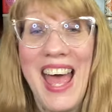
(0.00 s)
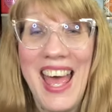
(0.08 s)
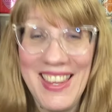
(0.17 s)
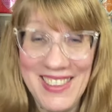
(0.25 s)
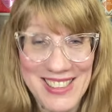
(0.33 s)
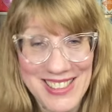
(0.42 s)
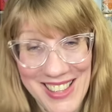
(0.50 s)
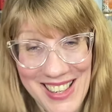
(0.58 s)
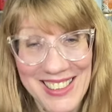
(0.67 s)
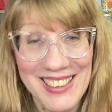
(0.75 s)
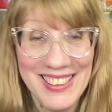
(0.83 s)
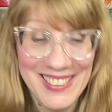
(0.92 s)
and the
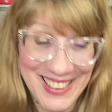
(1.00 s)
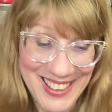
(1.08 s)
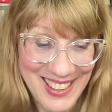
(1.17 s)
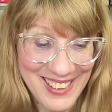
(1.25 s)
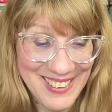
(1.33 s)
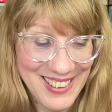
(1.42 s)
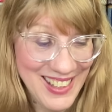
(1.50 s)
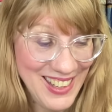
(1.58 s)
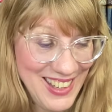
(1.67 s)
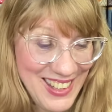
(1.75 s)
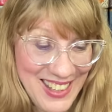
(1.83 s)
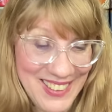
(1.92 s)
chocolate, the carrot
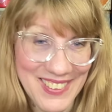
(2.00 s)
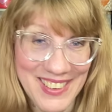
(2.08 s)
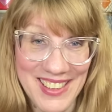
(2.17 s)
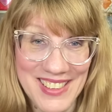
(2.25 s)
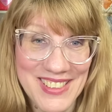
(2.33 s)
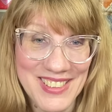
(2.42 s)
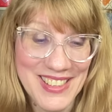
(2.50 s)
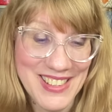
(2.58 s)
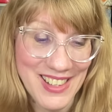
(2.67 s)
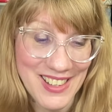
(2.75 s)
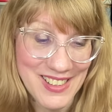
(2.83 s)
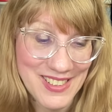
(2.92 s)
cake, and the country
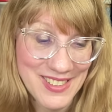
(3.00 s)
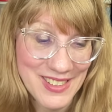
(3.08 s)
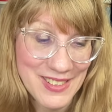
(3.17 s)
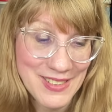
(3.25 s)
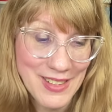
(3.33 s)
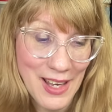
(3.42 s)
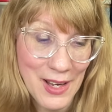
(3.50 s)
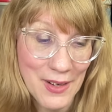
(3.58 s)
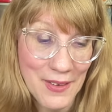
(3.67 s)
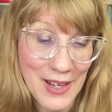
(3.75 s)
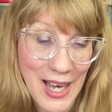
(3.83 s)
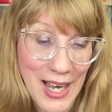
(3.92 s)
jars. So
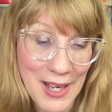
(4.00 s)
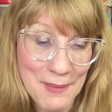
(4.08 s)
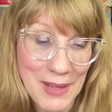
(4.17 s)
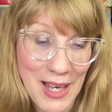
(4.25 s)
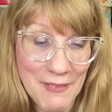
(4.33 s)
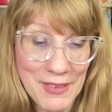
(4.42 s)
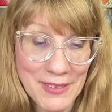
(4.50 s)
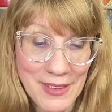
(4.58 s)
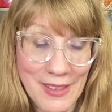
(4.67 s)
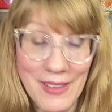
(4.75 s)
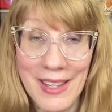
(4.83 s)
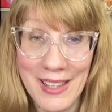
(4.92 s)

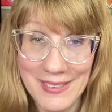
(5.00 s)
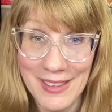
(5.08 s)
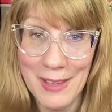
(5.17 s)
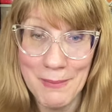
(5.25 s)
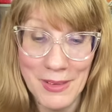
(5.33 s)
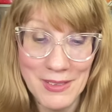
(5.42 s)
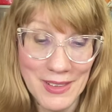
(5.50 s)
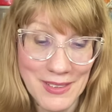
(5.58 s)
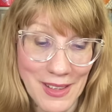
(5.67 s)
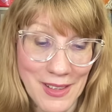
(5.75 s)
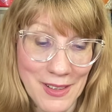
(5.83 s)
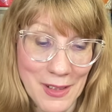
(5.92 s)
obviously, like I said, I'm most
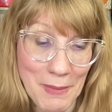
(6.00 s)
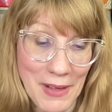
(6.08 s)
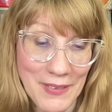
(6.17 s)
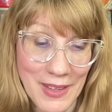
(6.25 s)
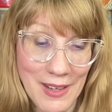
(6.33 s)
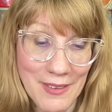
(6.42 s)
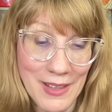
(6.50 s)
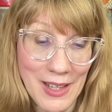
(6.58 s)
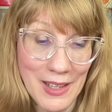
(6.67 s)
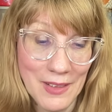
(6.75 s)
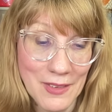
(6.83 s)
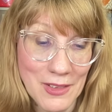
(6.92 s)
excited about the carrot
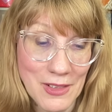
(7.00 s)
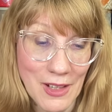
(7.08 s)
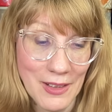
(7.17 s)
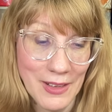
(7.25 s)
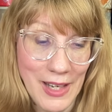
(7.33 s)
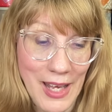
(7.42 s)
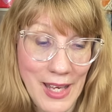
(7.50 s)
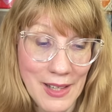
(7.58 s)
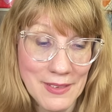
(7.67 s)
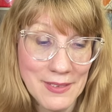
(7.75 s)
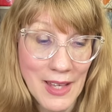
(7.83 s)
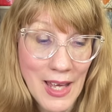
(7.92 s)
cake and the chocolate
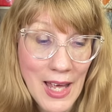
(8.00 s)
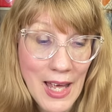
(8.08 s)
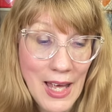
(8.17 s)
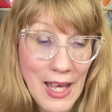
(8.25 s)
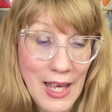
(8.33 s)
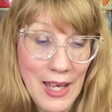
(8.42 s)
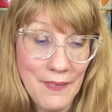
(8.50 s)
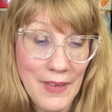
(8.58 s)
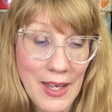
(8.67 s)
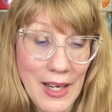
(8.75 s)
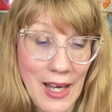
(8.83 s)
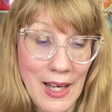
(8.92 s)
eggs. And
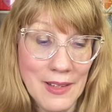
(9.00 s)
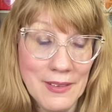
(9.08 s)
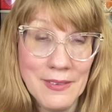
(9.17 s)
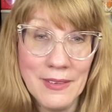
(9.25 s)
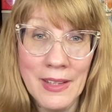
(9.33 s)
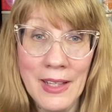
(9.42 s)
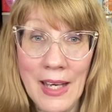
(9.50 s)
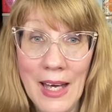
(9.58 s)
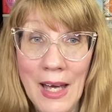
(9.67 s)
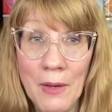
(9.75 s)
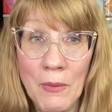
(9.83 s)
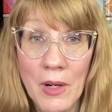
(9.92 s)
then honestly,
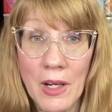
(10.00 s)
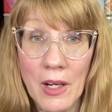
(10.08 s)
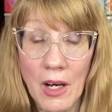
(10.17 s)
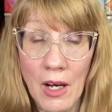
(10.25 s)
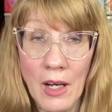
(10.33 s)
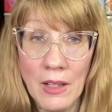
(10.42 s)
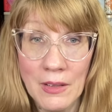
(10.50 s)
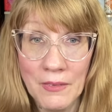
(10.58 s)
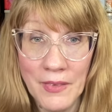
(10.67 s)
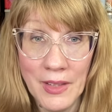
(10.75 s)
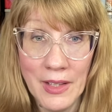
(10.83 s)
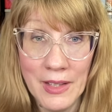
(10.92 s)
I want all
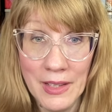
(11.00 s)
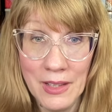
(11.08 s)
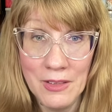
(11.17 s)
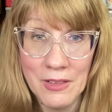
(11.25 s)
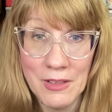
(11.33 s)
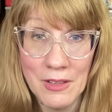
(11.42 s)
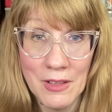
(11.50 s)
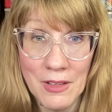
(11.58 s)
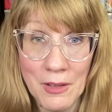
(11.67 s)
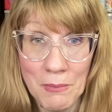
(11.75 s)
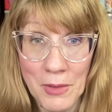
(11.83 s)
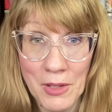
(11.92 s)
of the
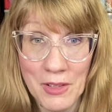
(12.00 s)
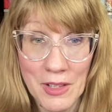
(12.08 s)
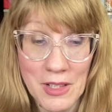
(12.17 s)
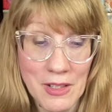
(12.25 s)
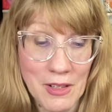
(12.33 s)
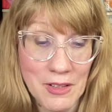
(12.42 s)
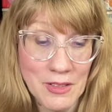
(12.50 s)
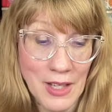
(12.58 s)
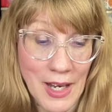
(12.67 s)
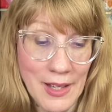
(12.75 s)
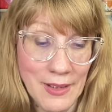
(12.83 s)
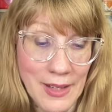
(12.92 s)
Easter Mercury jar
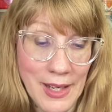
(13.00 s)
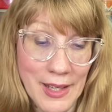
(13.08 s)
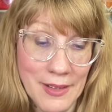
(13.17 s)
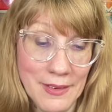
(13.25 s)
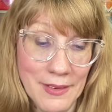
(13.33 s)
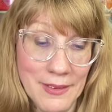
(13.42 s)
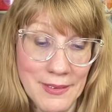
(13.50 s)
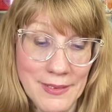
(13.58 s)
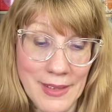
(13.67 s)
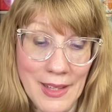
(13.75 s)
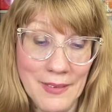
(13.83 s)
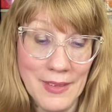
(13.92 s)
style candles.
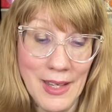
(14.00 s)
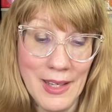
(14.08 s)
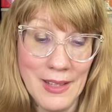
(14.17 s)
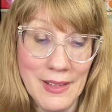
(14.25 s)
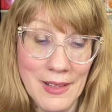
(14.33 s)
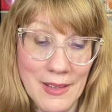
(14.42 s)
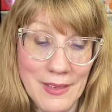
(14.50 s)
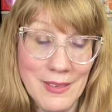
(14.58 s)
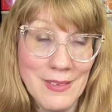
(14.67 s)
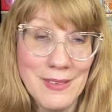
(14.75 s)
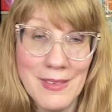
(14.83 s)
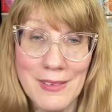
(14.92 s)
And then
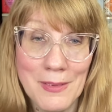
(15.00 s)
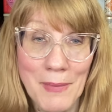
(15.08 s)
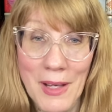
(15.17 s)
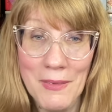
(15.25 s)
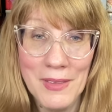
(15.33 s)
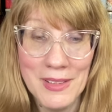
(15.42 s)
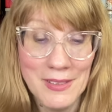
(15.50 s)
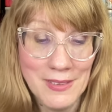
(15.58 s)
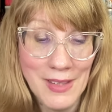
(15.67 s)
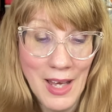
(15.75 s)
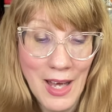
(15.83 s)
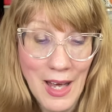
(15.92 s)
the small ones